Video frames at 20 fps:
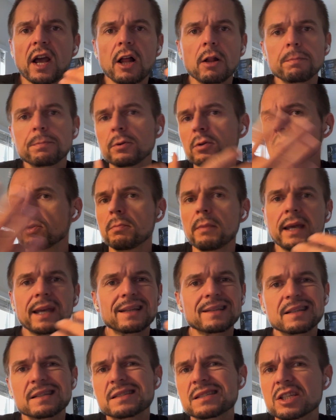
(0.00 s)
help you to make
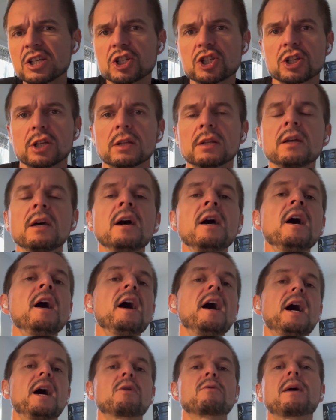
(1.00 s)
a decision
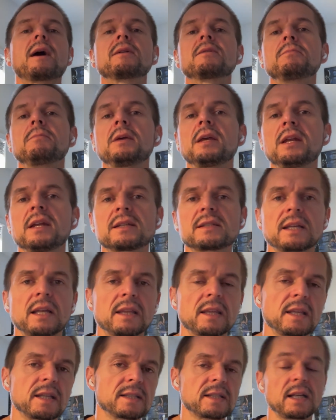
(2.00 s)
around meetings
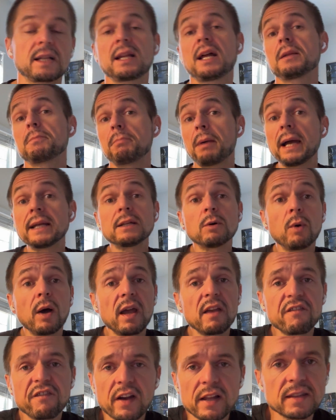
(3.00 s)
and things like that. By the
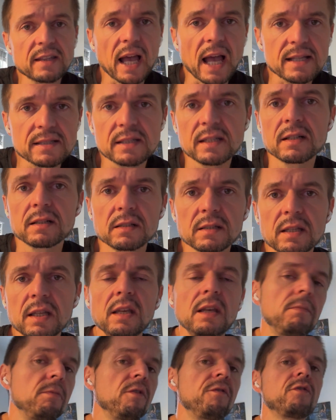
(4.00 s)
way, Fantastical
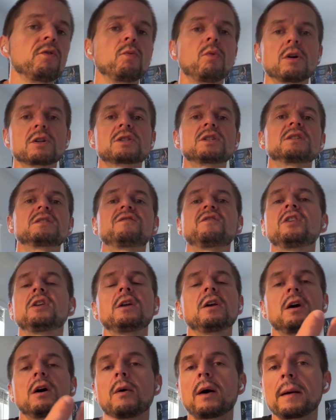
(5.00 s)
team, if you watch this
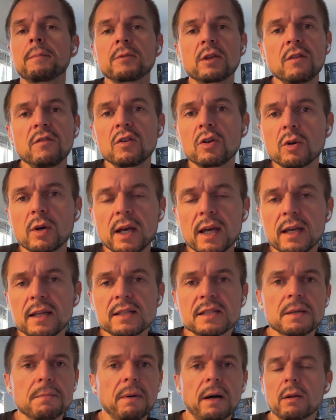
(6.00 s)
video, I'm giving you
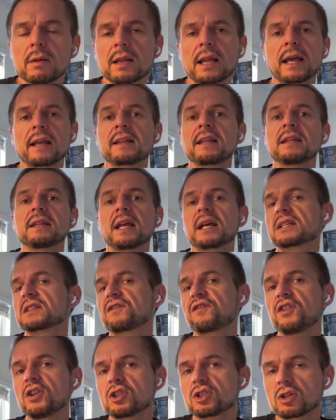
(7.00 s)
hints about like the next
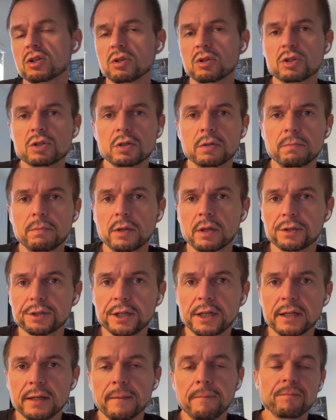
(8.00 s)
feature you should build
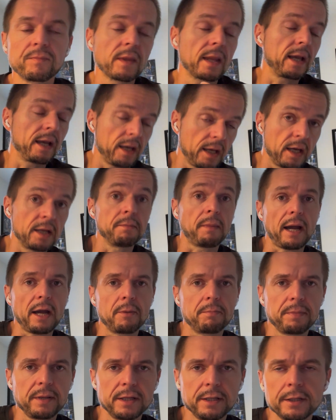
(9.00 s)
in my
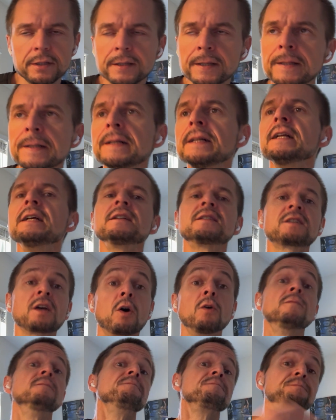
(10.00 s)
opinion.
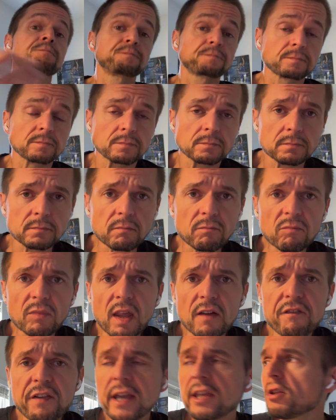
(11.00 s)
So
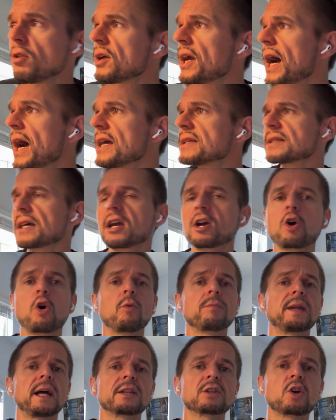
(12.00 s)
thank you guys. I
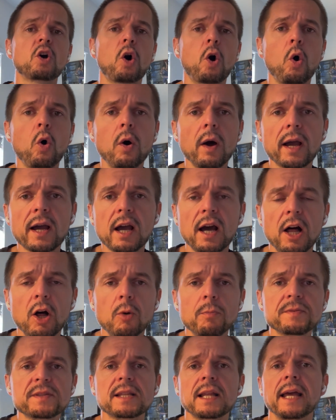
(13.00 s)
hope that
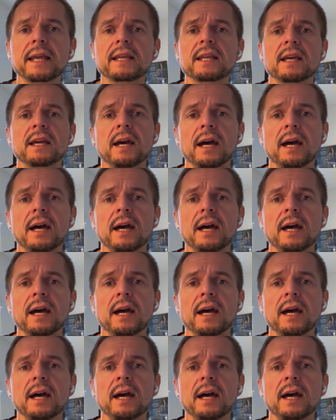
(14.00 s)
helps. Like